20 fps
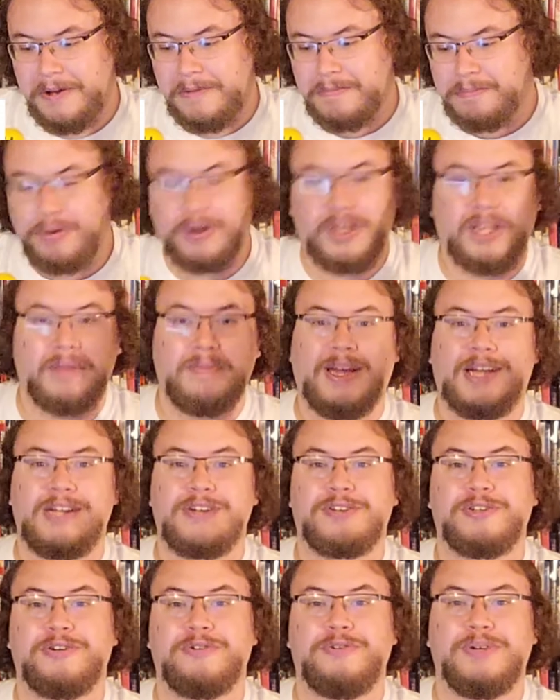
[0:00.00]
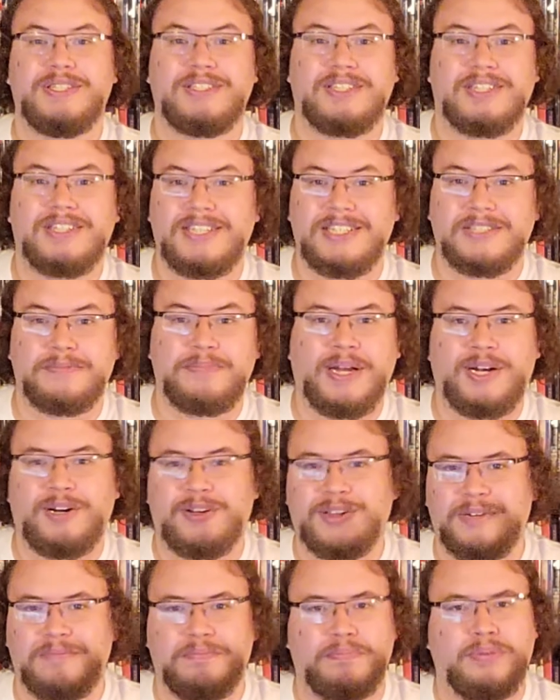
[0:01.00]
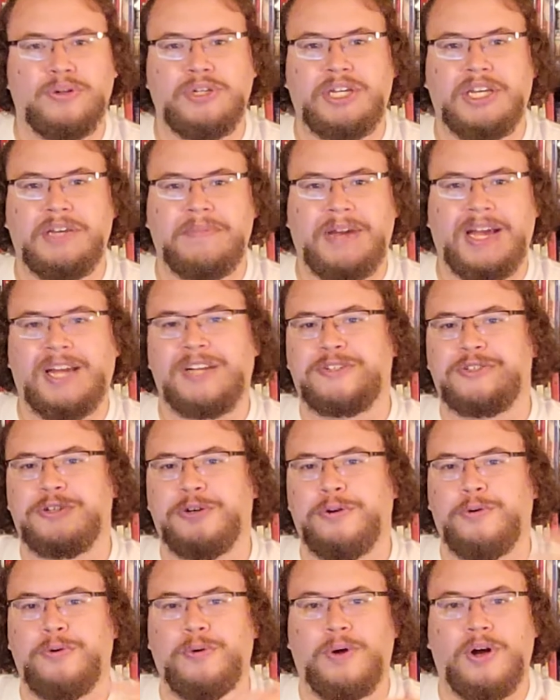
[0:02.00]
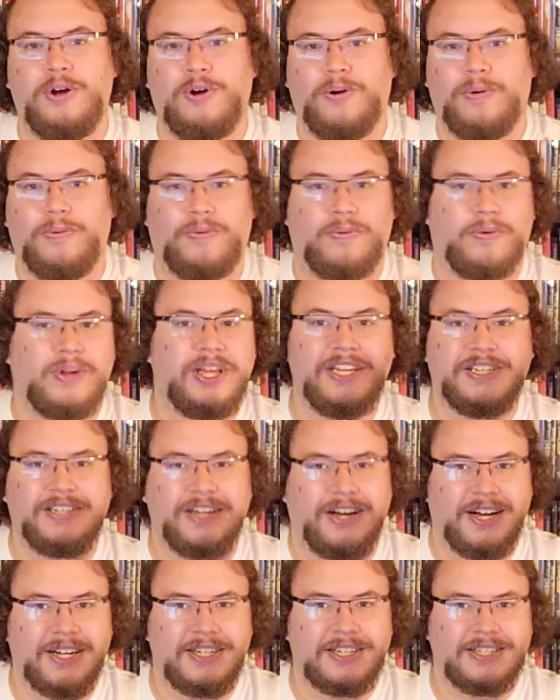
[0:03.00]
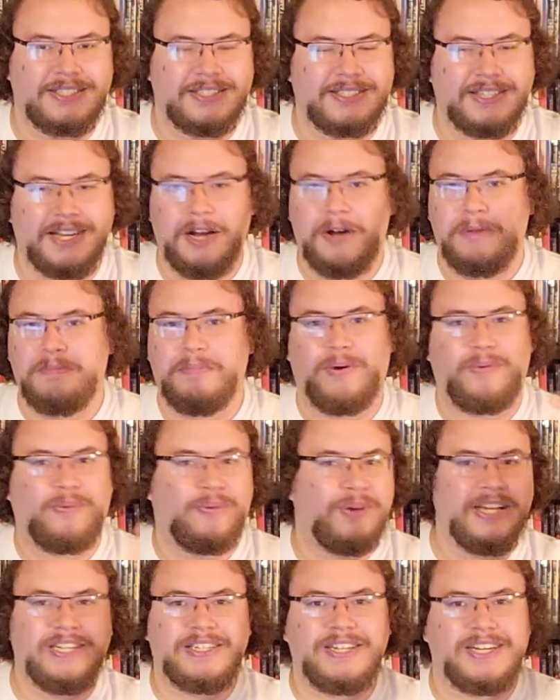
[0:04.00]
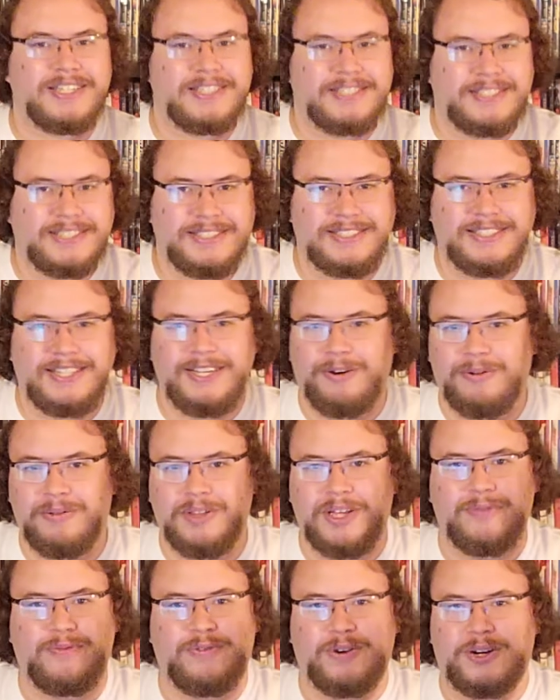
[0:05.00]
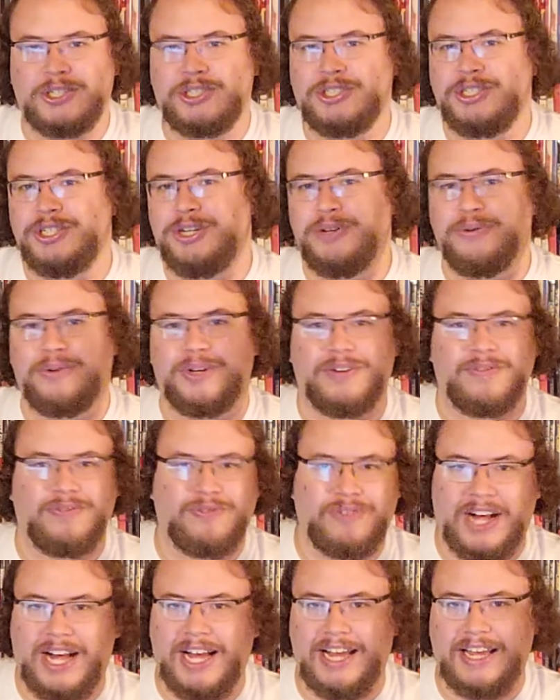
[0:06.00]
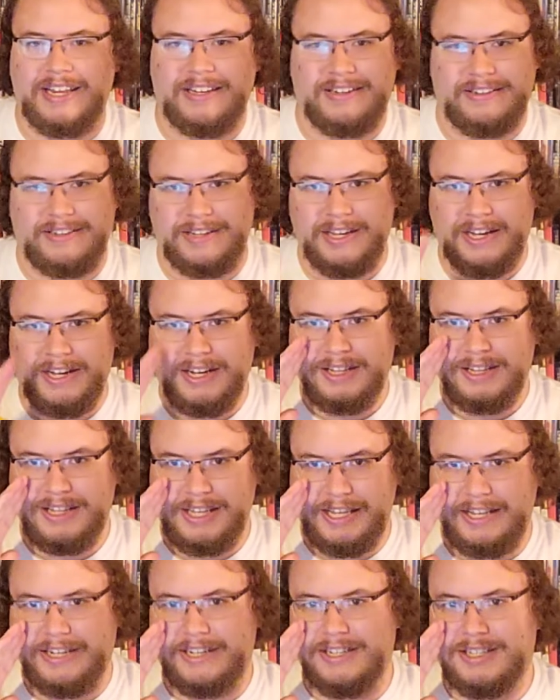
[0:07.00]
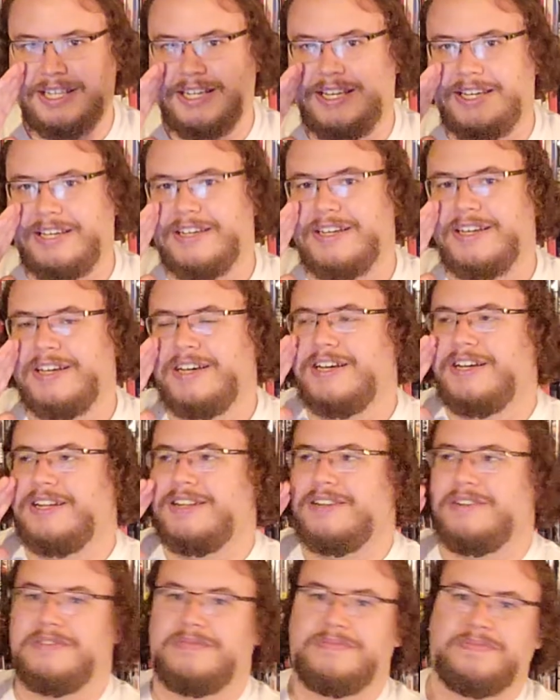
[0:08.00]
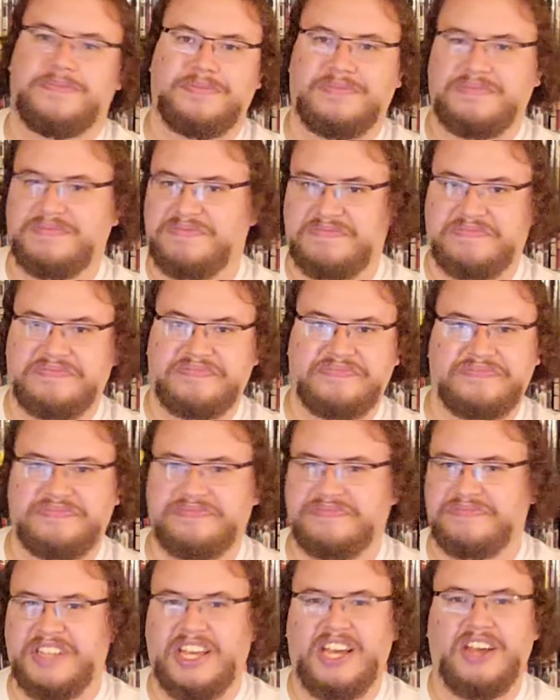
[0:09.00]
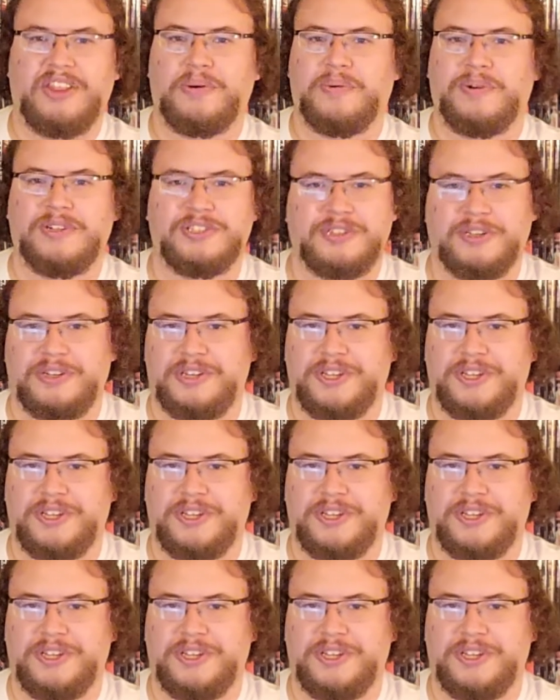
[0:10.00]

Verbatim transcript: Boogeyman 2 is at least better than Boogeyman 2 Redux, but Redux is the only version you can find legally. The other one's on